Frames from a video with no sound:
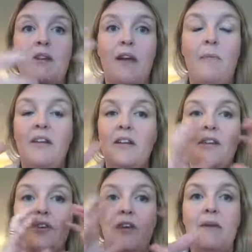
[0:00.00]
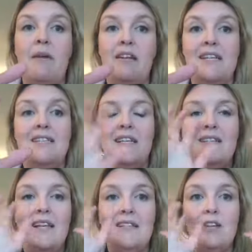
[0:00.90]
And I mean, your email list
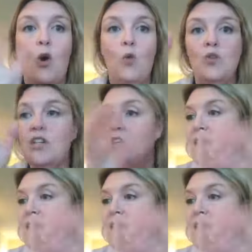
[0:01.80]
is gold.